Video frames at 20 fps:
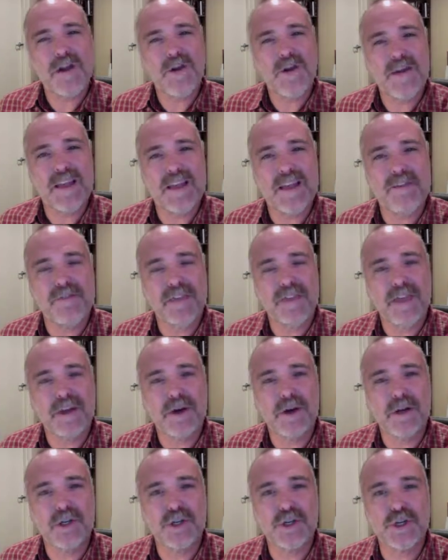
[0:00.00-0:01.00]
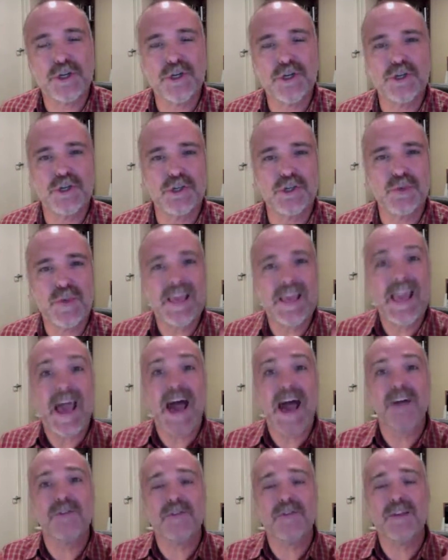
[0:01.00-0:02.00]
if in our churches we
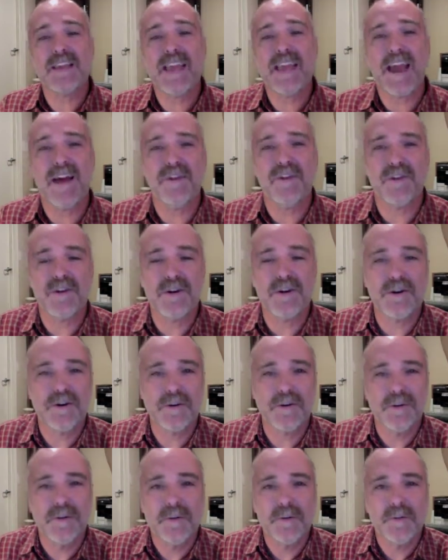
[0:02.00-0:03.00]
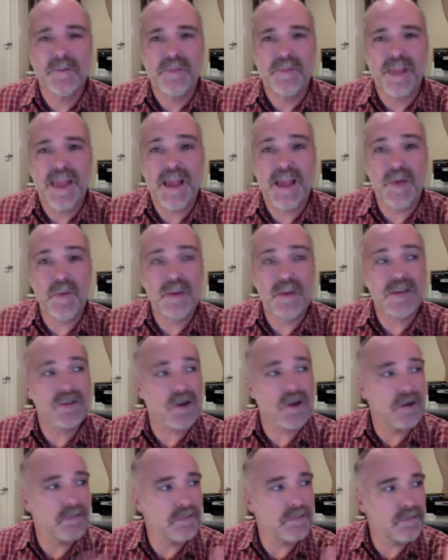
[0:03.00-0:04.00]
gather together and we
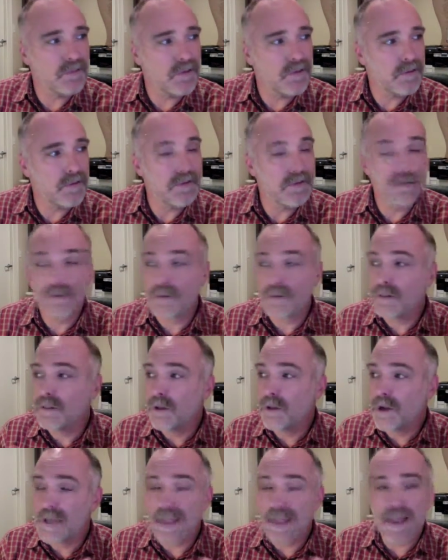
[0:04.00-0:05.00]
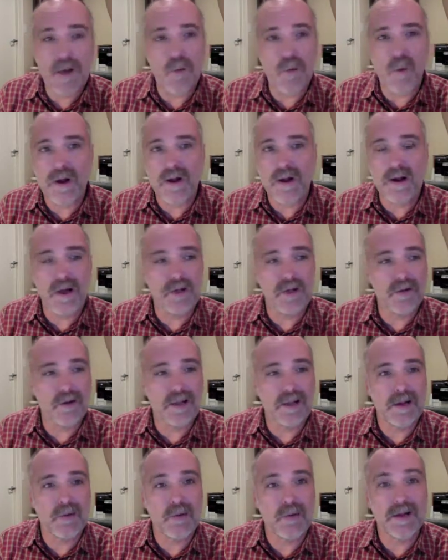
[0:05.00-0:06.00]
start looking at one another
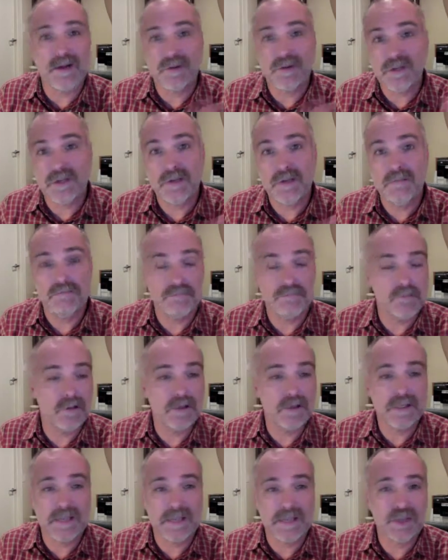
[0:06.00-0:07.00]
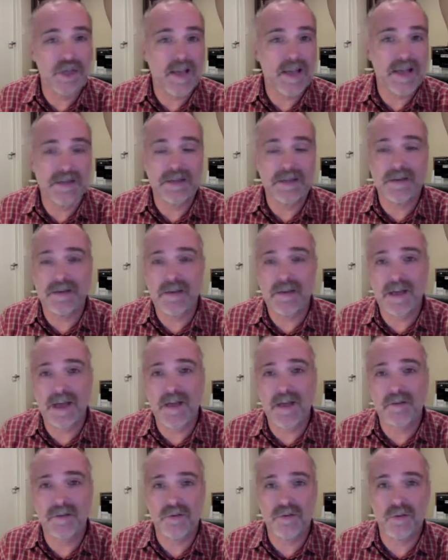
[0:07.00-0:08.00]
like, wow, she looks like she has it
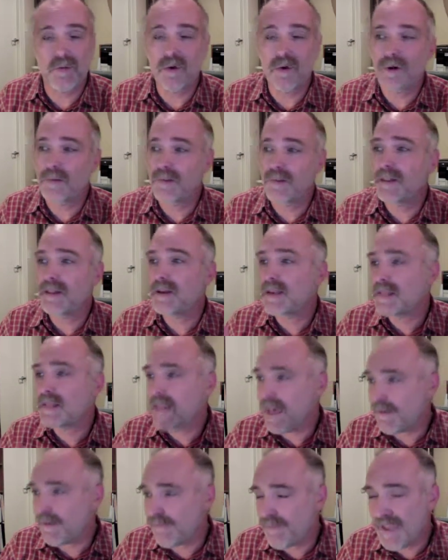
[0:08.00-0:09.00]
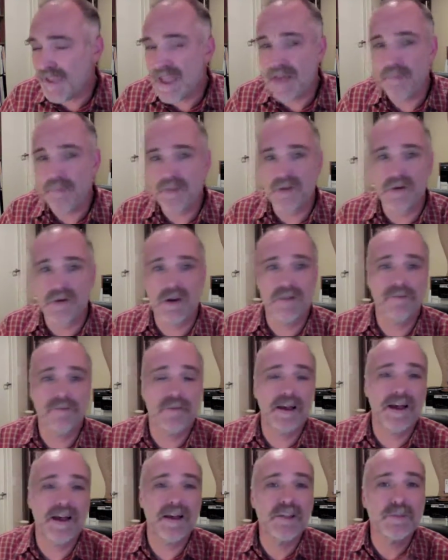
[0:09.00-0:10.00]
together, or man, look at that family, or if
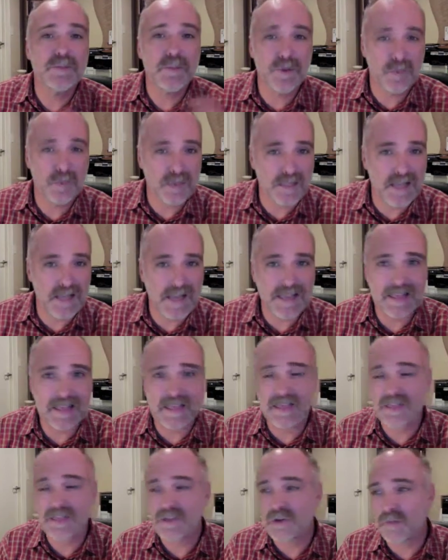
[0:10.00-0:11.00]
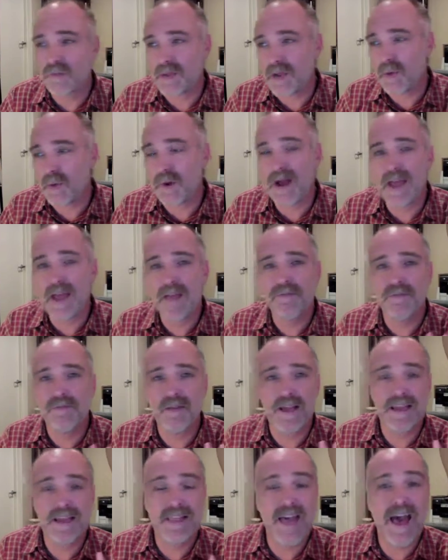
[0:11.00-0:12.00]
my husband was like this, or my wife
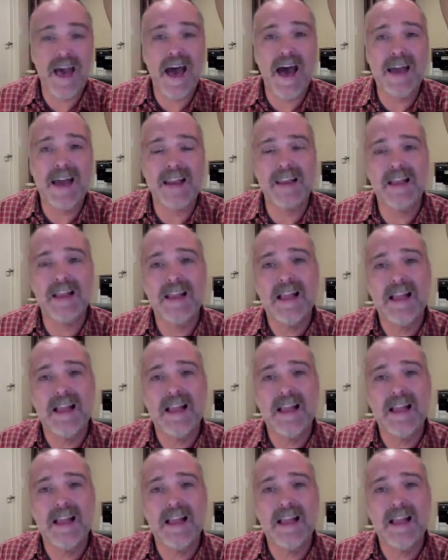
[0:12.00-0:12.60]
like that, and